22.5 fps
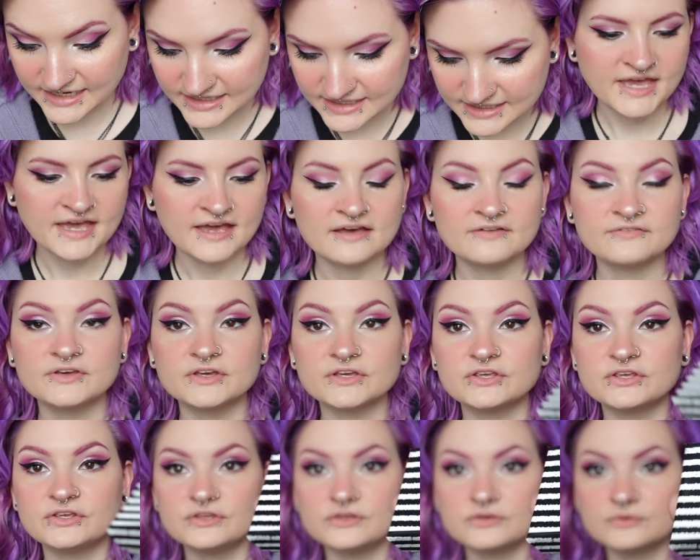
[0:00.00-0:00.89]
We have a
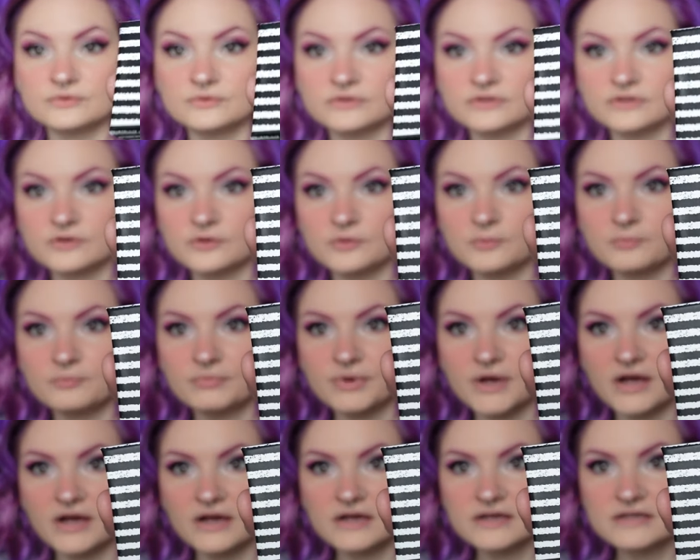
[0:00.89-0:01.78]
cute little
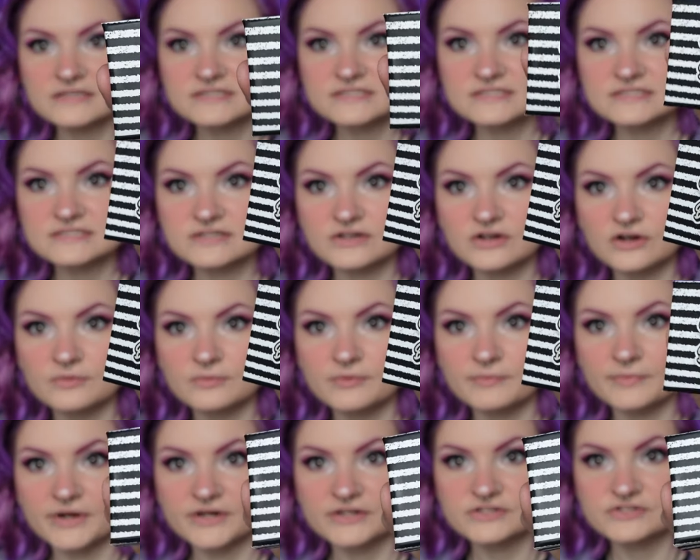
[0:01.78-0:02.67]
box,
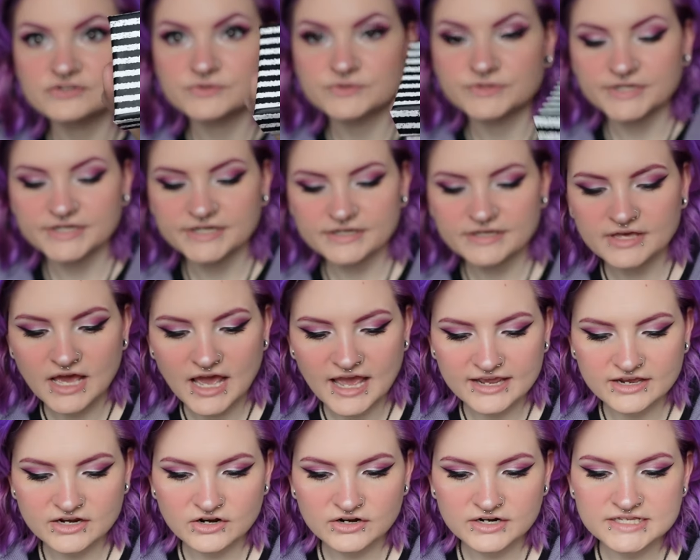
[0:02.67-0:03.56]
Urban Body Jewelry.
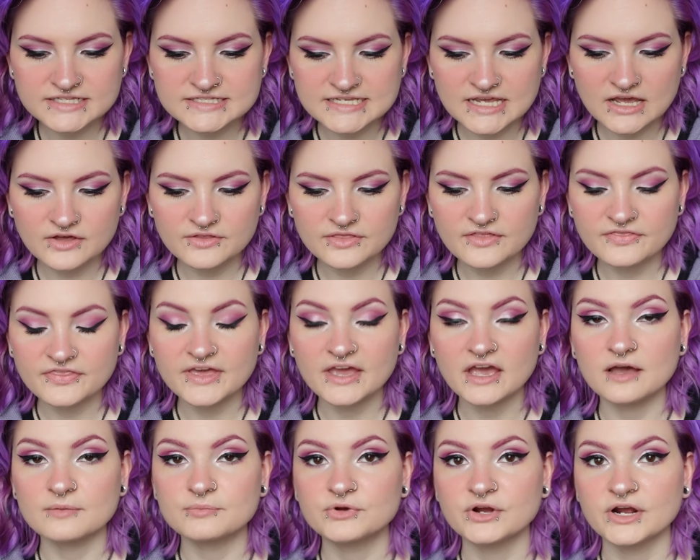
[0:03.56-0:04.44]
I can already tell that they
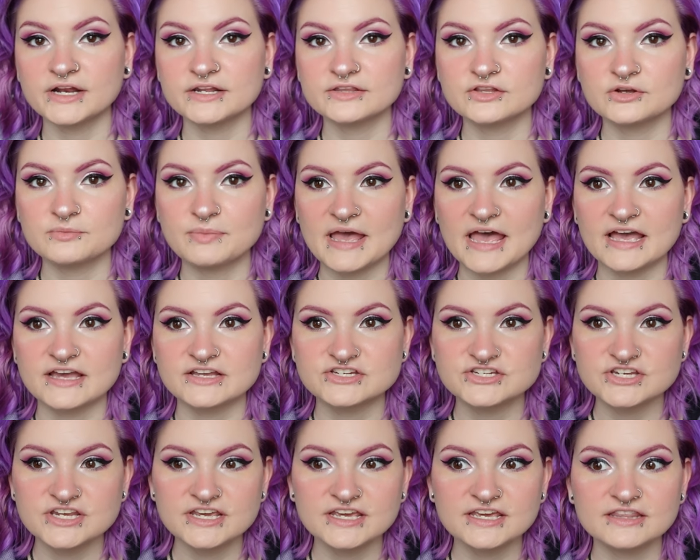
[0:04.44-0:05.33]
upgraded their
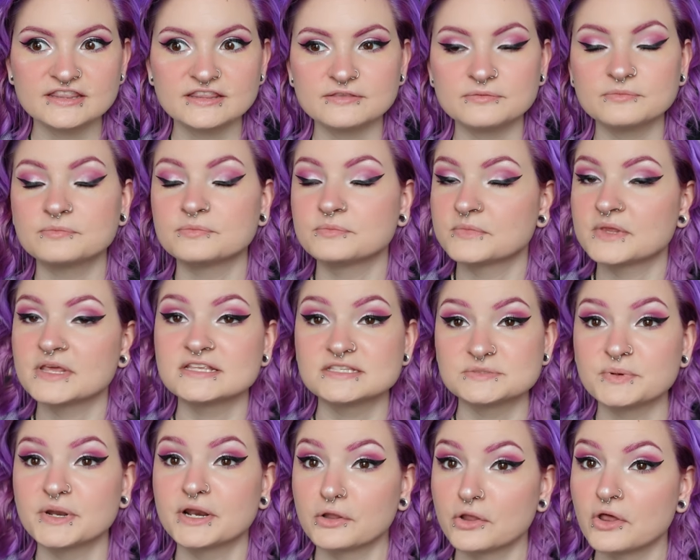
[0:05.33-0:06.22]
packaging and
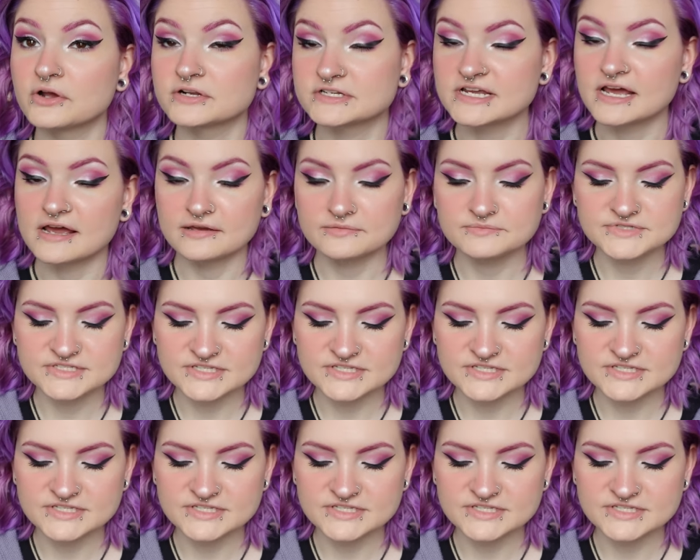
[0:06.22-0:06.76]
it's been a long time.